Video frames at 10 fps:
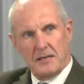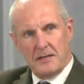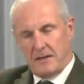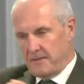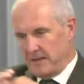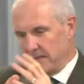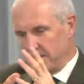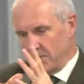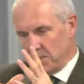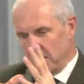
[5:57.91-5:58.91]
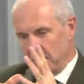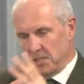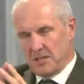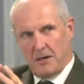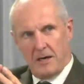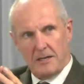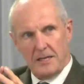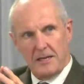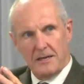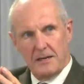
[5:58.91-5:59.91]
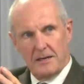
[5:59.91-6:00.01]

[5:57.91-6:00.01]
and I think it was an entirely